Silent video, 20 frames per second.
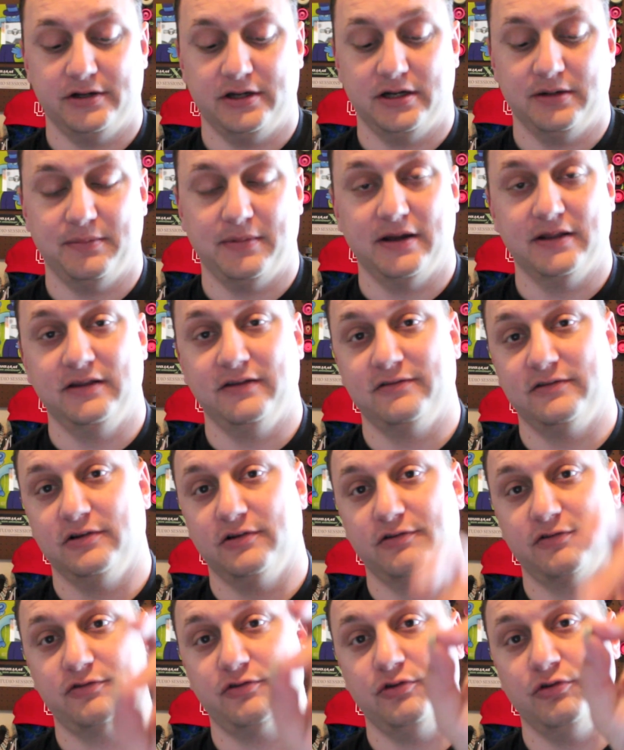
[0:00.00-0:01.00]
on by these
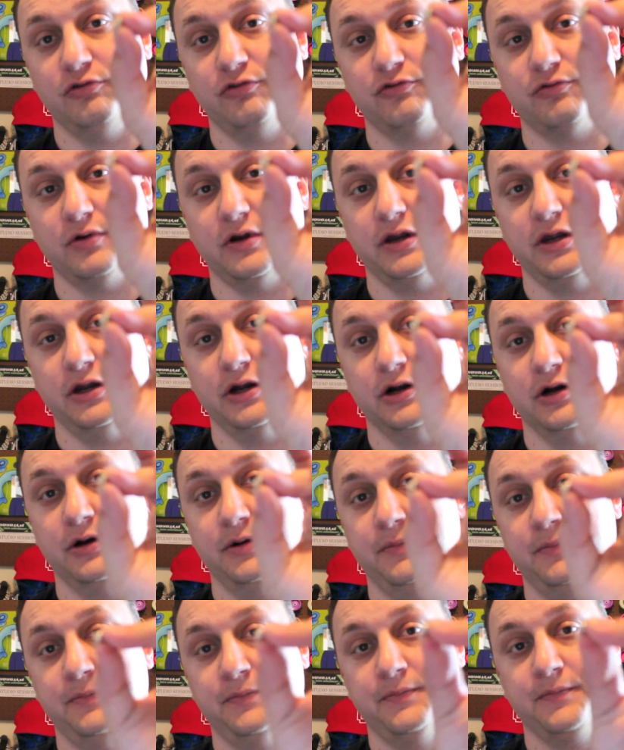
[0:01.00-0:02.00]
little screws right here.
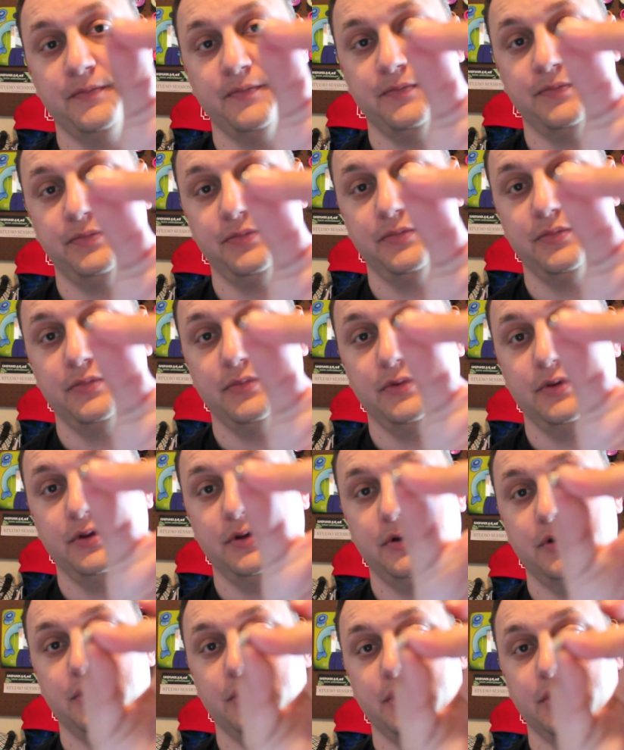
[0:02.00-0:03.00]

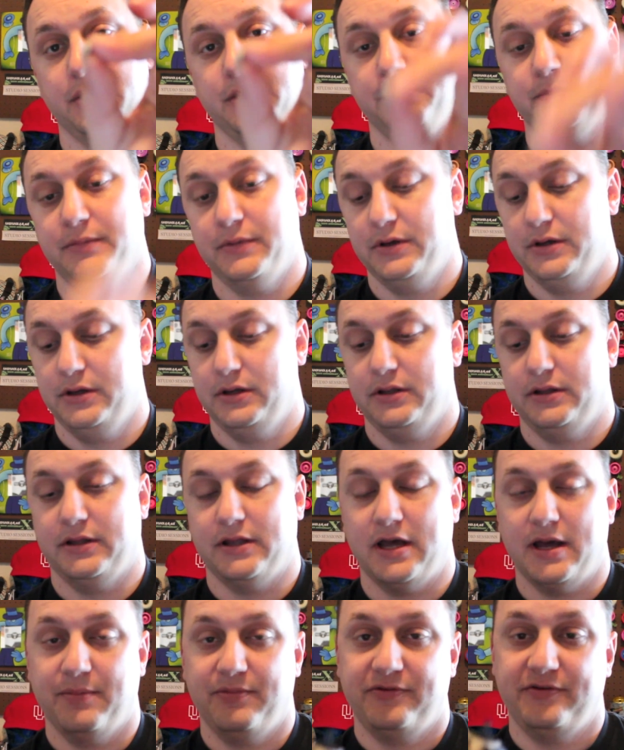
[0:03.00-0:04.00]
Alright, the
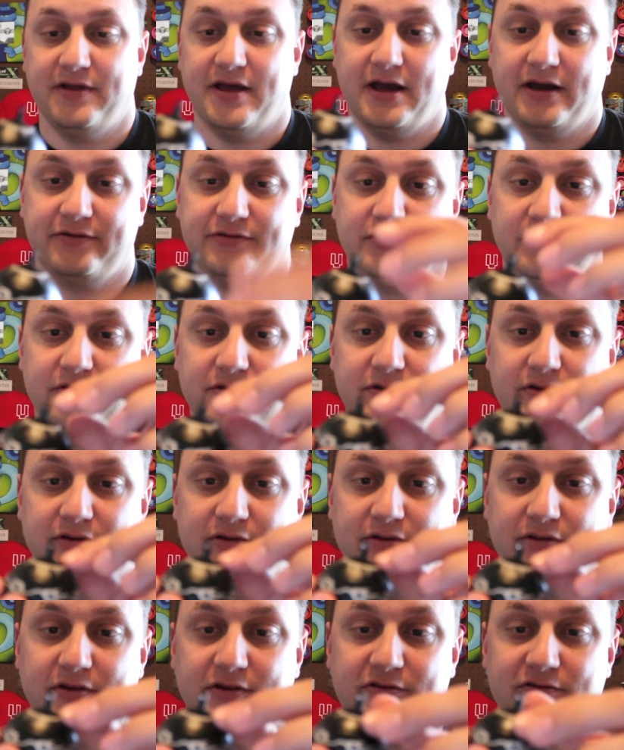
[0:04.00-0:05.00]
hub stacks are
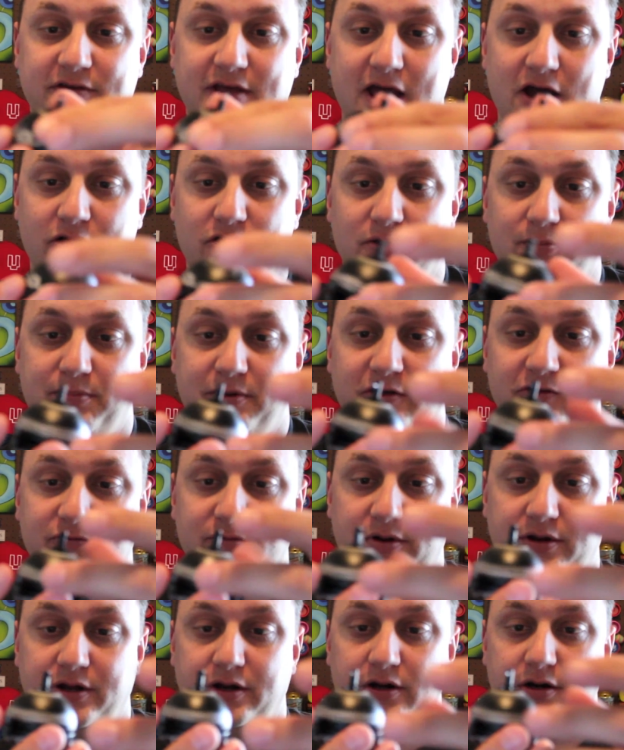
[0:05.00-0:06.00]
this outer piece
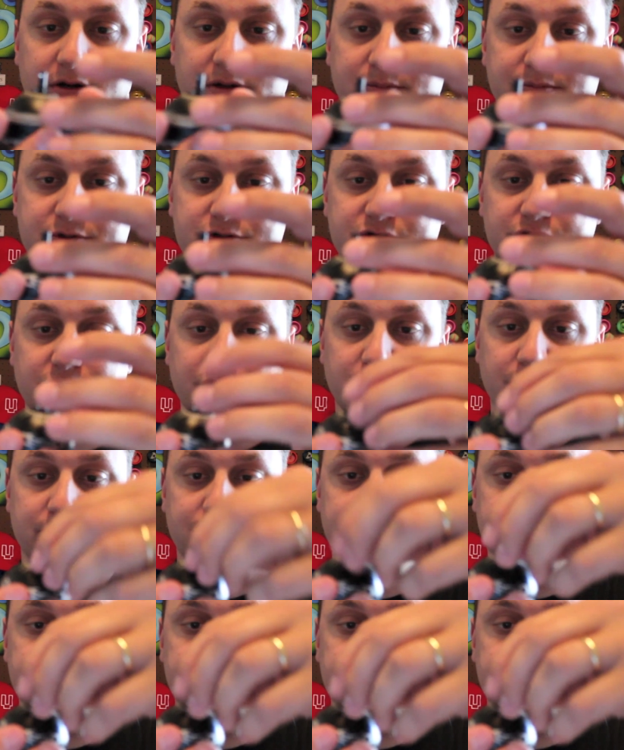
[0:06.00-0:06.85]
right here. Let me show you.